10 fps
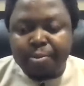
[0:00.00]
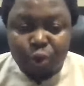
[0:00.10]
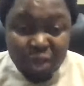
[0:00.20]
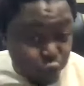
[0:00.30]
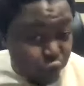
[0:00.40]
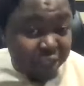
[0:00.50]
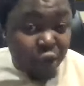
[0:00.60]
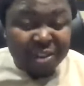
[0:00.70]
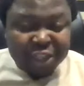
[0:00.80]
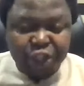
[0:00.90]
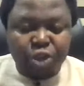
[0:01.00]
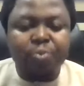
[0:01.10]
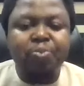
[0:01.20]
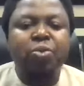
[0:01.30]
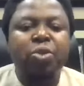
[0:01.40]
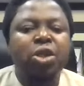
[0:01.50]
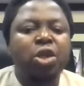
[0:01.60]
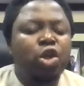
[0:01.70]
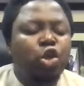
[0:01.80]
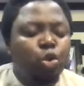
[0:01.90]
Okay, so this is the conversation.
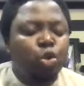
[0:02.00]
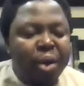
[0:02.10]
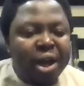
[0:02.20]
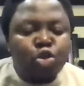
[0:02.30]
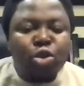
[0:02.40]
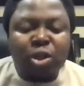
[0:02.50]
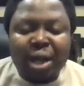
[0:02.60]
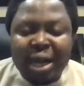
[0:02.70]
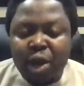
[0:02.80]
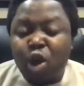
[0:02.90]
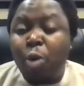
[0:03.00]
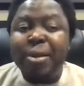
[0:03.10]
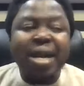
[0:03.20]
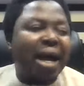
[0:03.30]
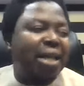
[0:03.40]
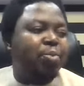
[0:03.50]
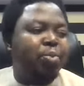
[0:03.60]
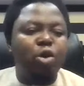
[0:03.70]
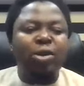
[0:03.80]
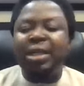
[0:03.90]
You pay 2,000 naira. The company has a
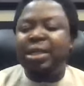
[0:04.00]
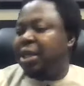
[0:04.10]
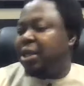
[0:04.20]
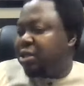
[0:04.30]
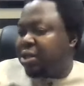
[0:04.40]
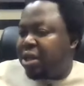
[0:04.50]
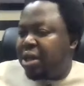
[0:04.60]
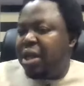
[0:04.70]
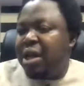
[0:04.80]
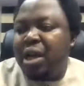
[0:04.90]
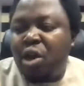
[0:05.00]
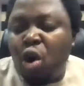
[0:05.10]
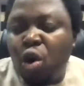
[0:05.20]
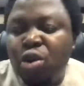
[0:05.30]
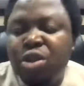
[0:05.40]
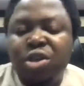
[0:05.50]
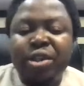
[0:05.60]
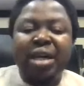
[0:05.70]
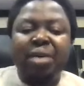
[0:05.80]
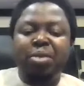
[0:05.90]
product that it sells called
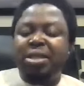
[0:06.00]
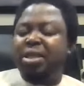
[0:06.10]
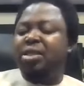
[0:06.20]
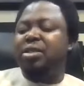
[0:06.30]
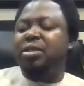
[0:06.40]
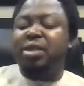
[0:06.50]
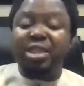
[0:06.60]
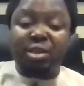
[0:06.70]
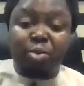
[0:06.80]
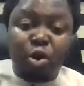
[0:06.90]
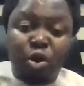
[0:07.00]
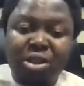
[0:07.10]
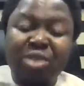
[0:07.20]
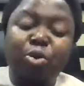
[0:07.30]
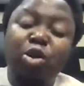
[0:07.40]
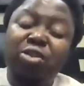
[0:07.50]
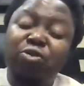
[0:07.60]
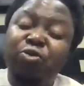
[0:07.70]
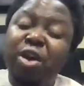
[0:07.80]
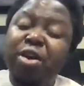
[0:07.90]
Reader Beaters. This is the product. This product is
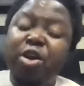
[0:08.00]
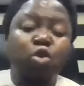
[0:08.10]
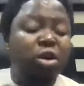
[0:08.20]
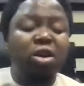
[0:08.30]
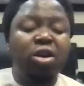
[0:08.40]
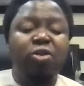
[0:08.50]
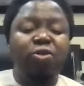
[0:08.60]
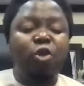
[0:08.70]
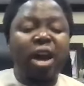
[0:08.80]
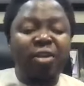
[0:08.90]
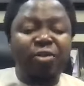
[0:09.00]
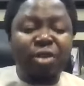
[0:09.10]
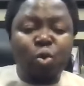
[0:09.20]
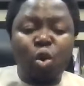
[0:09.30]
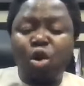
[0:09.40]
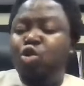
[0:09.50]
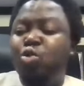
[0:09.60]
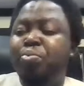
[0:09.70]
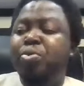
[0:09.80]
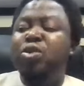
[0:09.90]
very good for everyone to
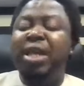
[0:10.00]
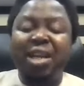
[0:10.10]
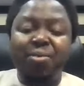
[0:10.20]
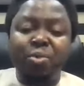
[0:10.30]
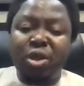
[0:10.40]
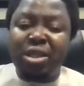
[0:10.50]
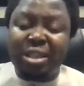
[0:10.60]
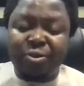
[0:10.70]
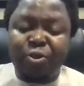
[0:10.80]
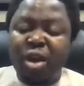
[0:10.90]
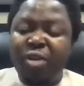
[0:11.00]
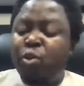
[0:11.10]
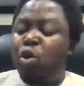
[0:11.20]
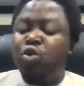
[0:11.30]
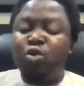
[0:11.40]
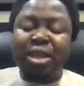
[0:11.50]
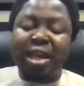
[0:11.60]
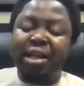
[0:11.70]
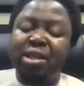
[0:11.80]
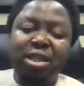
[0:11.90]
boost their immunity, for everyone to stay
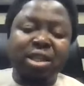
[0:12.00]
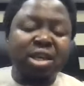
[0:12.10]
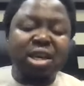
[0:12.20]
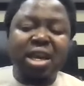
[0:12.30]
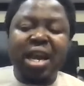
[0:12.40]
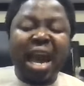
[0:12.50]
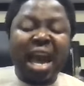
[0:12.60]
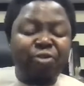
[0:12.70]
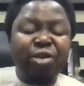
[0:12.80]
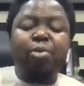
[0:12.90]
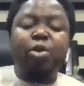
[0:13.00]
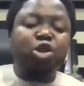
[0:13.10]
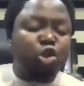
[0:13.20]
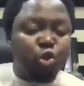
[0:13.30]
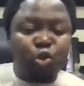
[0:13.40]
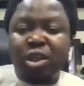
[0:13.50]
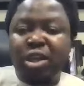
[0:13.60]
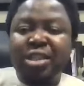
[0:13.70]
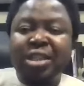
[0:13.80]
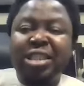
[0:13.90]
healthy. Everybody should use
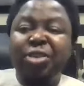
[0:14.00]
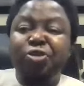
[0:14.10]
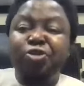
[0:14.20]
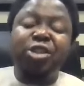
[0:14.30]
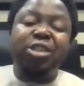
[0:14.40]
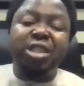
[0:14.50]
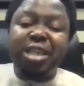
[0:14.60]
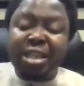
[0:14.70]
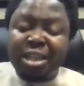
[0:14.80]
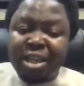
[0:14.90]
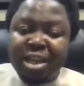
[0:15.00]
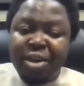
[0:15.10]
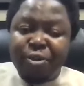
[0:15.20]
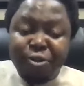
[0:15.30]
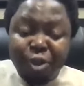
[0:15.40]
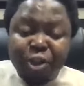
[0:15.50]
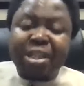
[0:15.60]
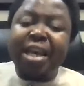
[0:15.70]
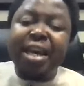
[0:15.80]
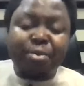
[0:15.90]
this. This is a first
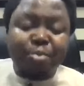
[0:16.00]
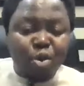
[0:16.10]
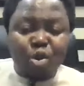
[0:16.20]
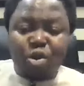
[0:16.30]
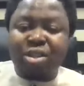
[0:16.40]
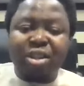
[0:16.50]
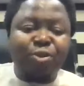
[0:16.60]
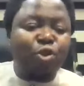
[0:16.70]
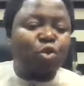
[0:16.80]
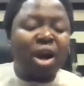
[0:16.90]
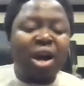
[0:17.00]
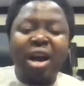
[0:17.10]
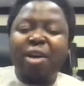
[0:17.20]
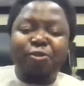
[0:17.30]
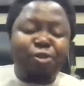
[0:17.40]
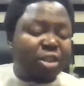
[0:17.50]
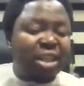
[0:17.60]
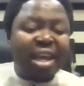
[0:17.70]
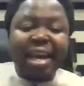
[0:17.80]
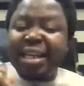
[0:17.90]
aid product. If you
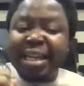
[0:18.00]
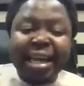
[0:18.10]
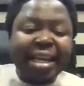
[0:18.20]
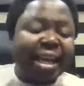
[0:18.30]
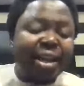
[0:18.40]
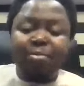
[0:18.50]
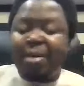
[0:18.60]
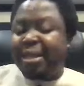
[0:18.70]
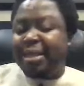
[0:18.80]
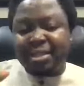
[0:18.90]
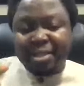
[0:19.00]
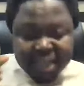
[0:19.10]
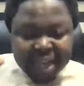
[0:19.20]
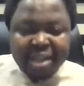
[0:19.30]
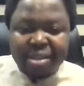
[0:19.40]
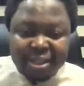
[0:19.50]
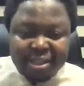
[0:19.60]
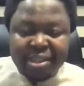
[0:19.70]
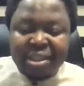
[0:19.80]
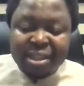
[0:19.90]
first aid in any ailment, take
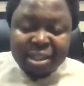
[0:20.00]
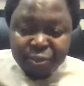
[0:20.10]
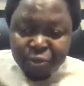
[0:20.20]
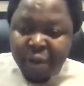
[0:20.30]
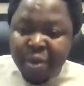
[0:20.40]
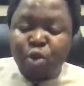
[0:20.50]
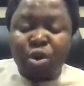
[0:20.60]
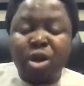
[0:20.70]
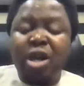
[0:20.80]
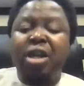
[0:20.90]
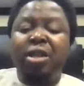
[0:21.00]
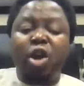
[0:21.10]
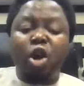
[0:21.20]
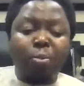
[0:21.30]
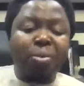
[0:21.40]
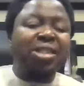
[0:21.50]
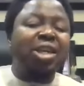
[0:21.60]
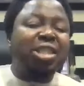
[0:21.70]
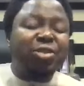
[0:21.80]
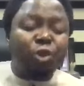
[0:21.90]
this. This is very good. The company
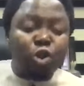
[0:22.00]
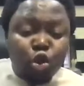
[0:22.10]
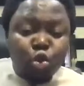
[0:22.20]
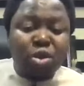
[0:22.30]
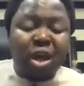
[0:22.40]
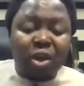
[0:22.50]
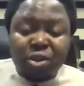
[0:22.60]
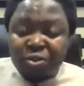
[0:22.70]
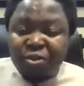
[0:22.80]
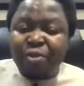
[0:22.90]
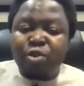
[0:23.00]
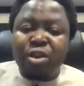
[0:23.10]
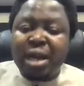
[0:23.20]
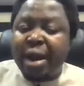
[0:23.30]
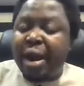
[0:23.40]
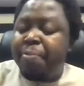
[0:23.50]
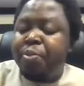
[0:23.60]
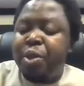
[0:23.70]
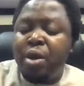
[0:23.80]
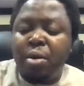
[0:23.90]
sells this for 2,500 naira.
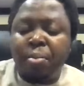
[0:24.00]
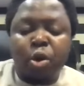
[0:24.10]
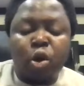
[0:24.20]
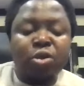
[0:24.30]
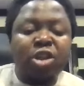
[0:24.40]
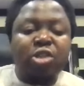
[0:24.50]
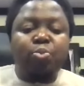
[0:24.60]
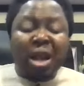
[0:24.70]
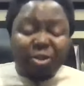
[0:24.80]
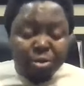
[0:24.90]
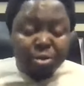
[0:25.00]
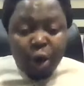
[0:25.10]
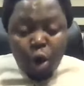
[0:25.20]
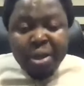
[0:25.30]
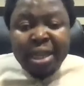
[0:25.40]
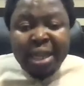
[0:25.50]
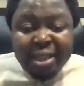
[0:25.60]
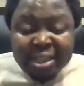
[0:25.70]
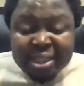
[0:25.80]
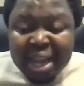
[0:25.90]
But on this platform, if you're coming in at
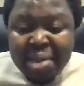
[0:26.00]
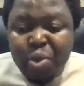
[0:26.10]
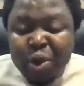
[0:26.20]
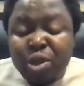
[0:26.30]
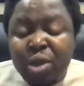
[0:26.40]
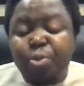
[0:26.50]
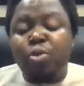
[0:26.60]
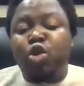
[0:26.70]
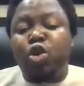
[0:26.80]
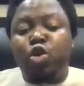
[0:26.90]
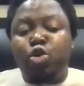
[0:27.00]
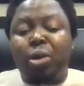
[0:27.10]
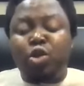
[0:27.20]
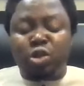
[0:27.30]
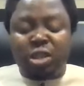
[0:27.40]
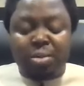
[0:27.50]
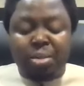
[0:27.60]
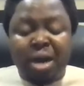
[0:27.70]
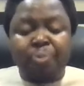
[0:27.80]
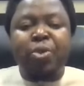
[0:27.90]
this time, we're doing a promotion October to December.